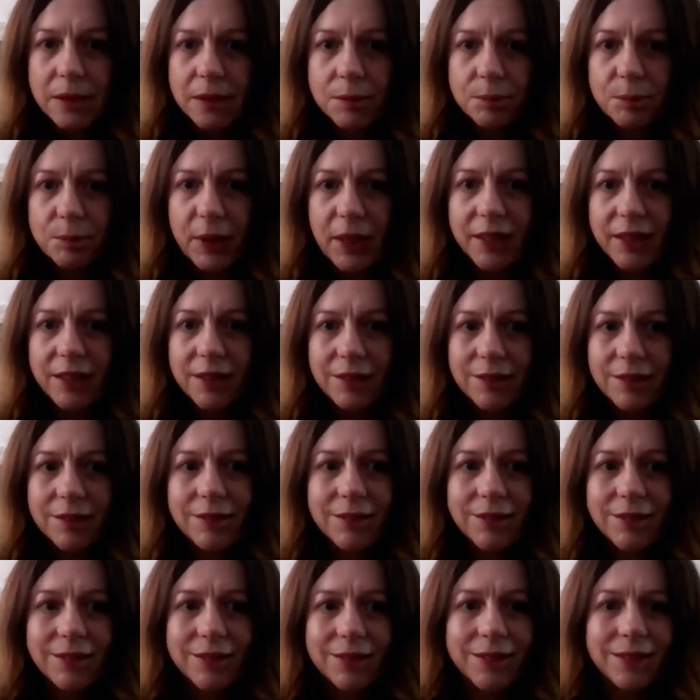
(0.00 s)
But,
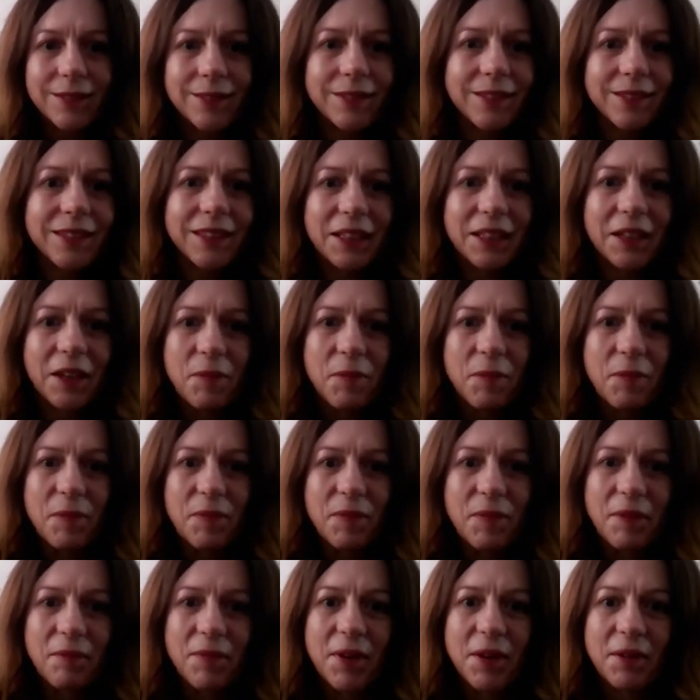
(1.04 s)

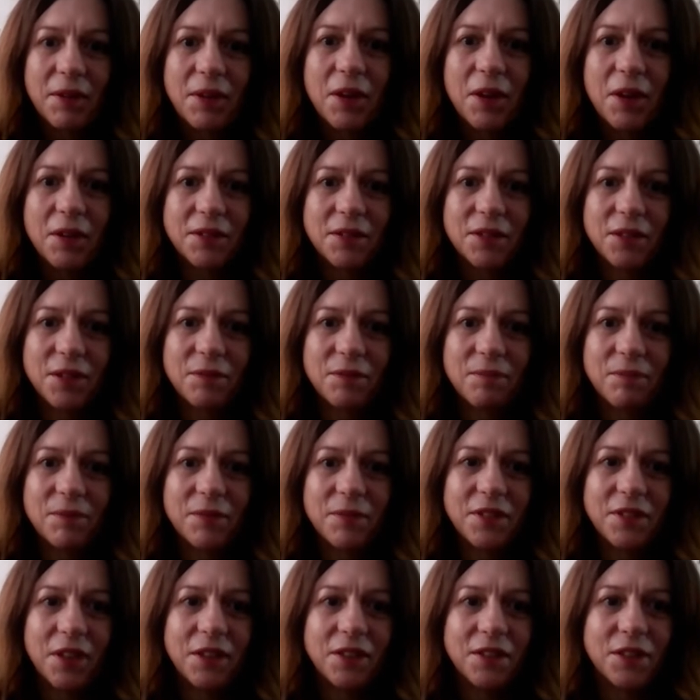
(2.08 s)
I can't sort of
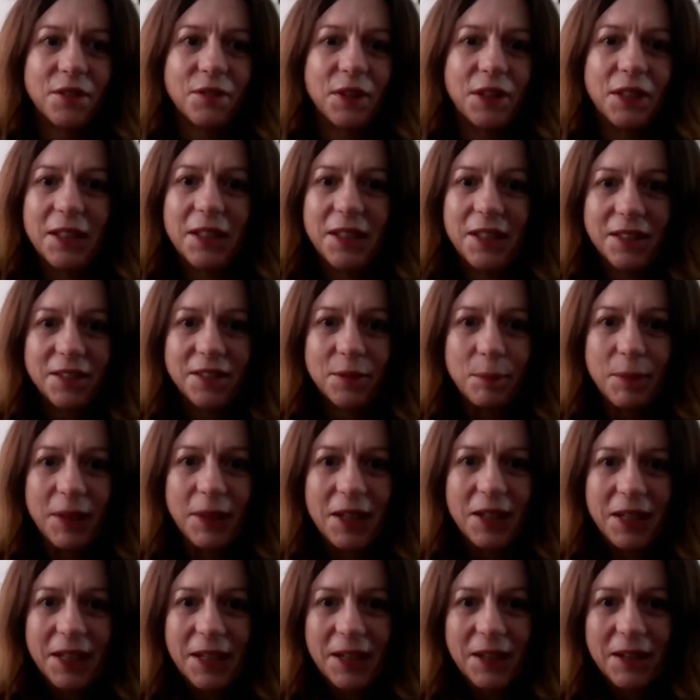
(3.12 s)
scientifically
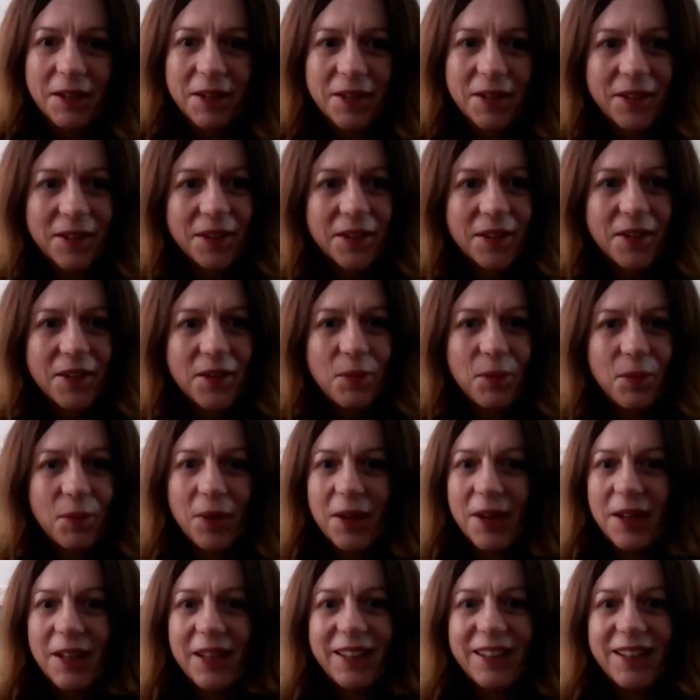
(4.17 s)
explain
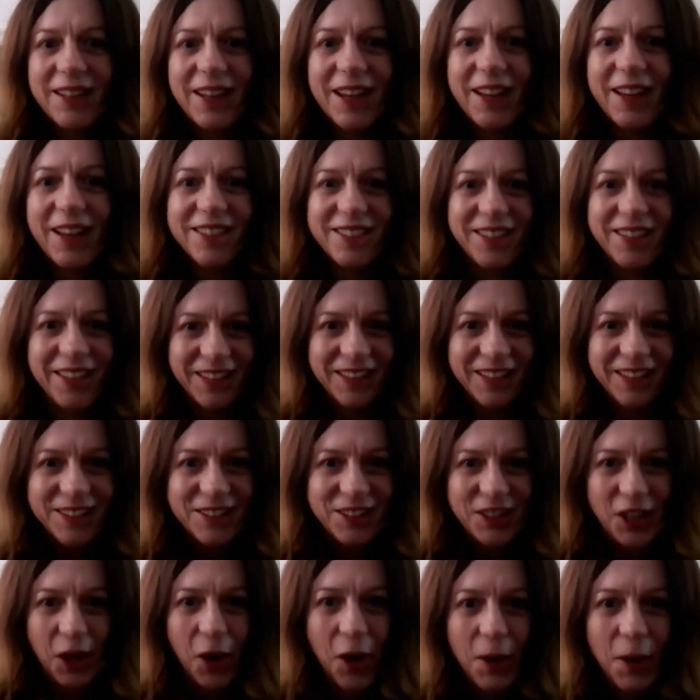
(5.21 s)
why it has done its
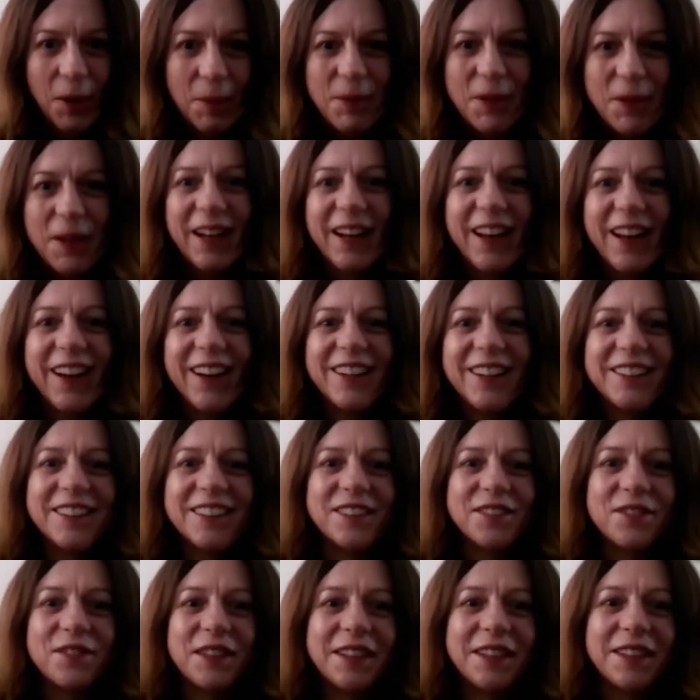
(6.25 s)
job. I
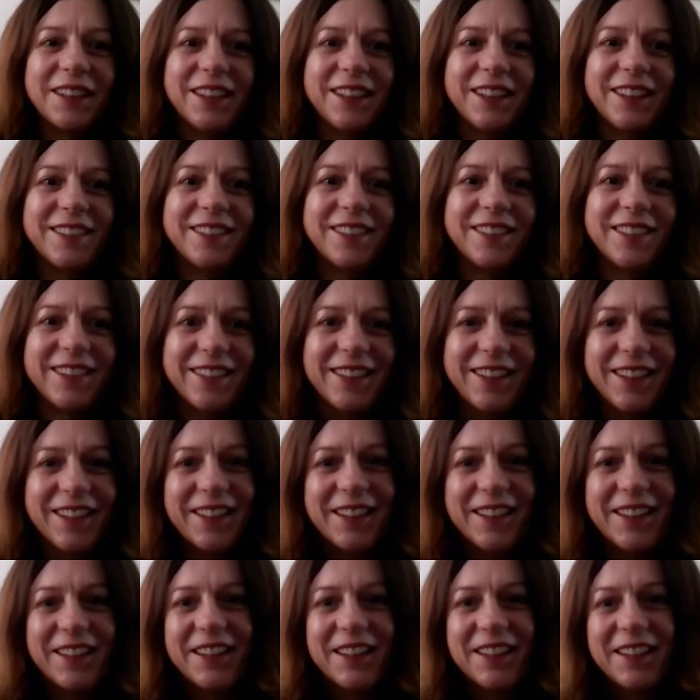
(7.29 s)
just feel that it's,
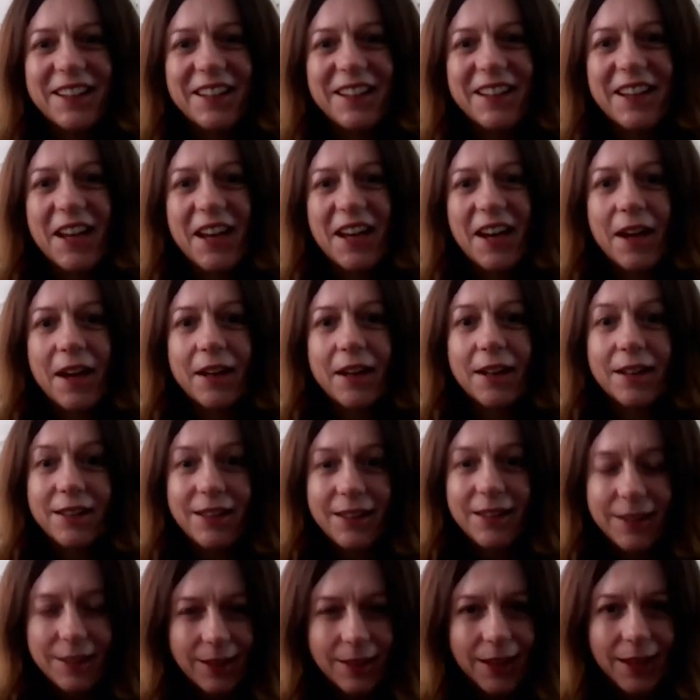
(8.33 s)

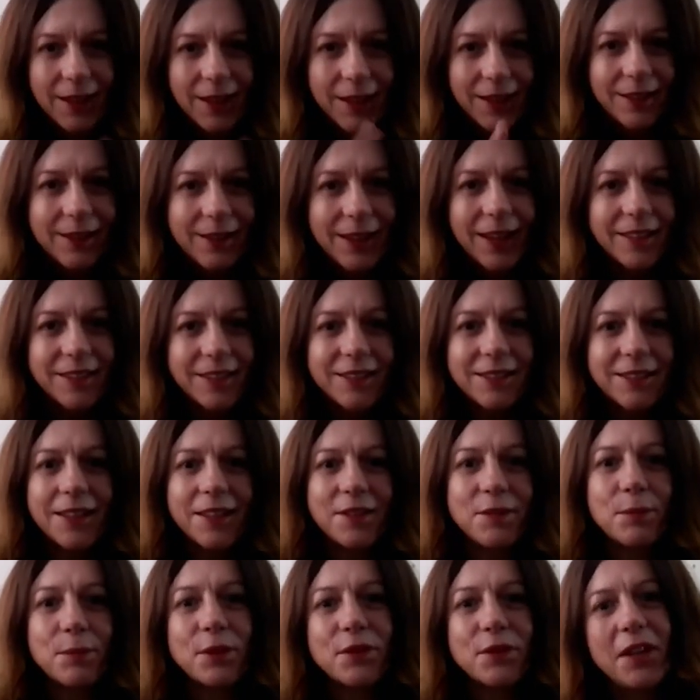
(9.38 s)
again, that
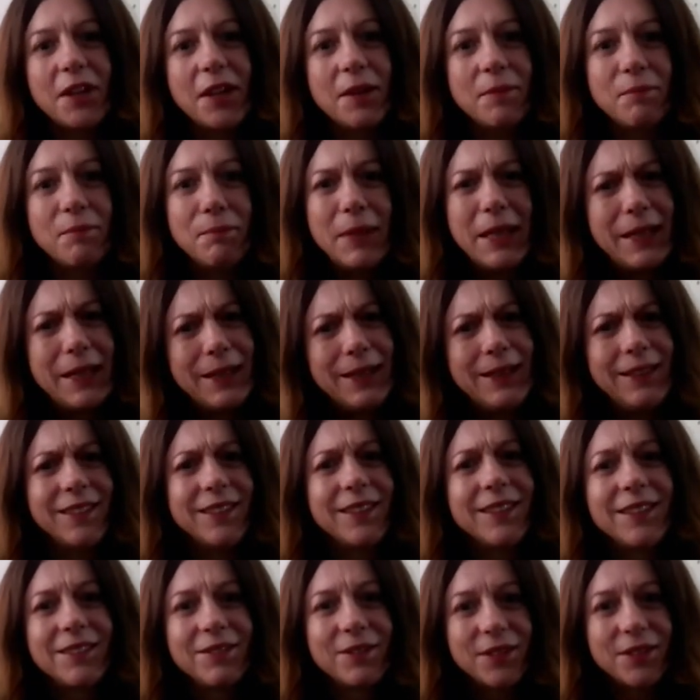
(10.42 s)
says what I
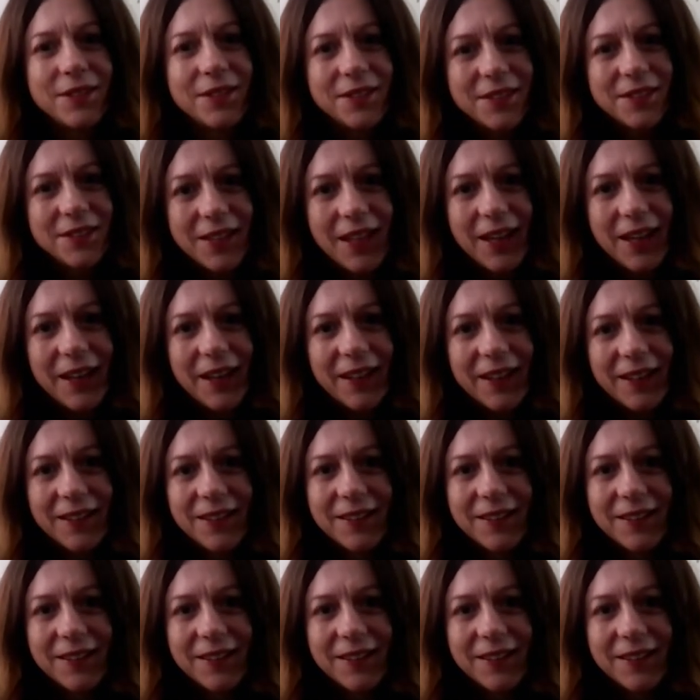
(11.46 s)
mean to say.